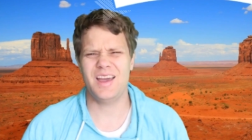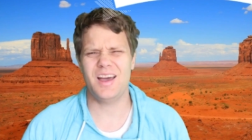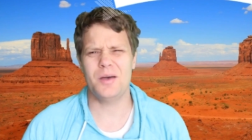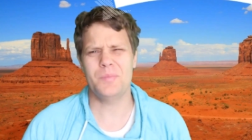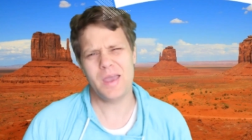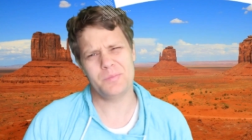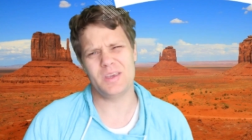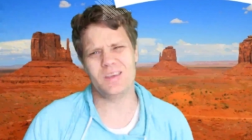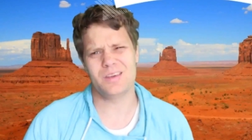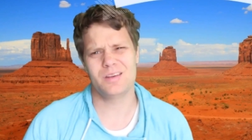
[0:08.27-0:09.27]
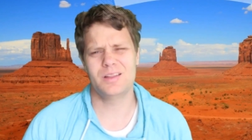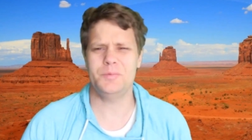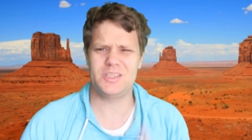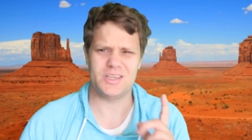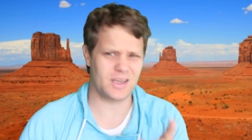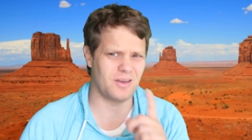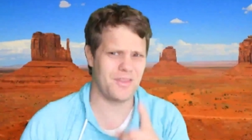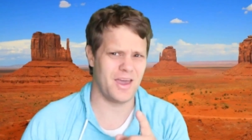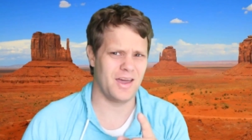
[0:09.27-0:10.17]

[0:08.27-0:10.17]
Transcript: Yeah, maybe. Let me check on